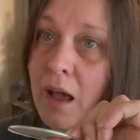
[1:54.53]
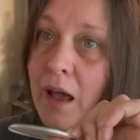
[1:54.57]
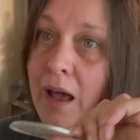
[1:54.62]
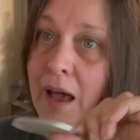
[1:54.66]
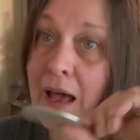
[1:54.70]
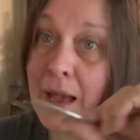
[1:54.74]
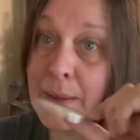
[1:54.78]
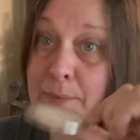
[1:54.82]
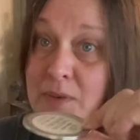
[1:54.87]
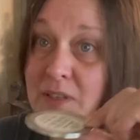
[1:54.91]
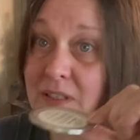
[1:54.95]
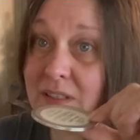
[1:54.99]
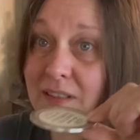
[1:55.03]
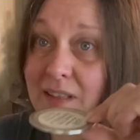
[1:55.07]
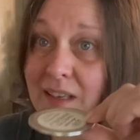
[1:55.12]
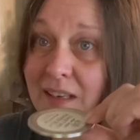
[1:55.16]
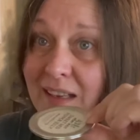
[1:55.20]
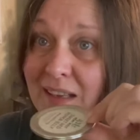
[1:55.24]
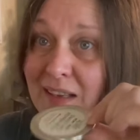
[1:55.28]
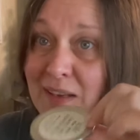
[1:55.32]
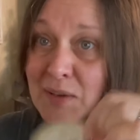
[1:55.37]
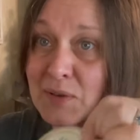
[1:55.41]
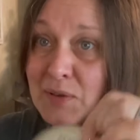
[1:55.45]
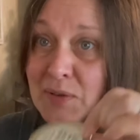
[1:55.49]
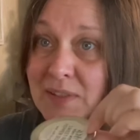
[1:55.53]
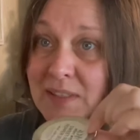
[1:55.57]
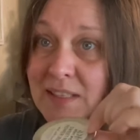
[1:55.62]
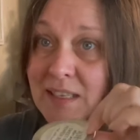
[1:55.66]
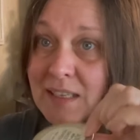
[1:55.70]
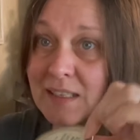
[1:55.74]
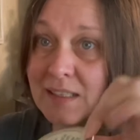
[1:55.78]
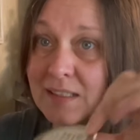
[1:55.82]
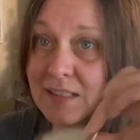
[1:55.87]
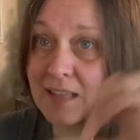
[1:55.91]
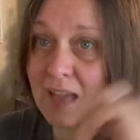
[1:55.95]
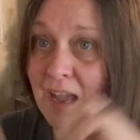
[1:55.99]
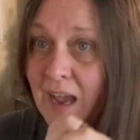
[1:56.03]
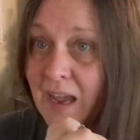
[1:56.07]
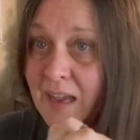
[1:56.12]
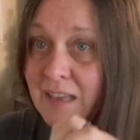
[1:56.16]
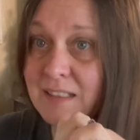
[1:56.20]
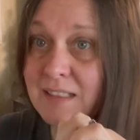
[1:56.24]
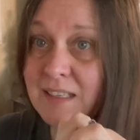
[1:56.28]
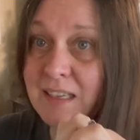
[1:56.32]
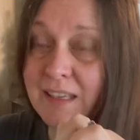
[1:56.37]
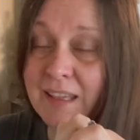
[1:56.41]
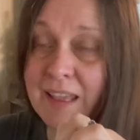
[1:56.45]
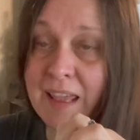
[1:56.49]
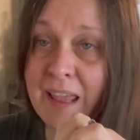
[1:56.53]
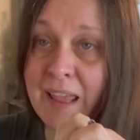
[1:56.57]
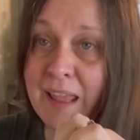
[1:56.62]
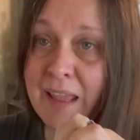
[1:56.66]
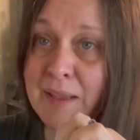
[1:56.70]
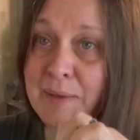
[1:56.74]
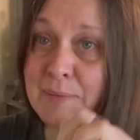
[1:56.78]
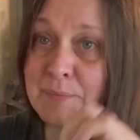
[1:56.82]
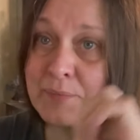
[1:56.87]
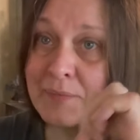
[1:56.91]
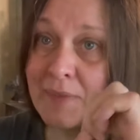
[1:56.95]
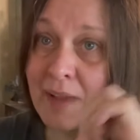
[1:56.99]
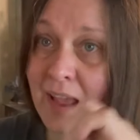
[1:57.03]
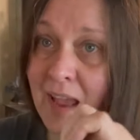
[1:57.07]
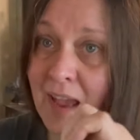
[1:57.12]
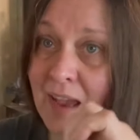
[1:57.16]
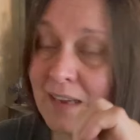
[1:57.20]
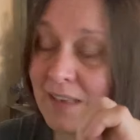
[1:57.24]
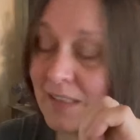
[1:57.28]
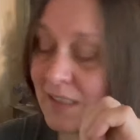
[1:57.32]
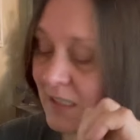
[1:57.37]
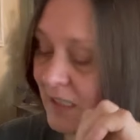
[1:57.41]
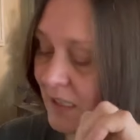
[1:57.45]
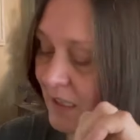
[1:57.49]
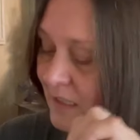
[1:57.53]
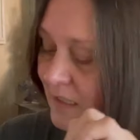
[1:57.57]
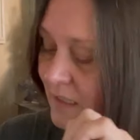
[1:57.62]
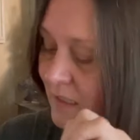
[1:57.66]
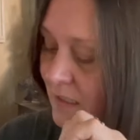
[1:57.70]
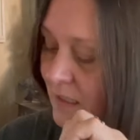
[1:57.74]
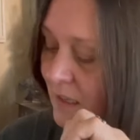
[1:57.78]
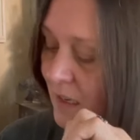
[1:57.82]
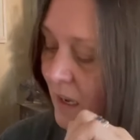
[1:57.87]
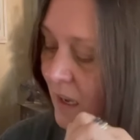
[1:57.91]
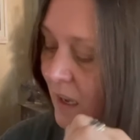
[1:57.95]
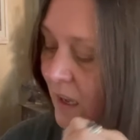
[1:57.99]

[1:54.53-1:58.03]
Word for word: I'm just going to use this as it came, as is.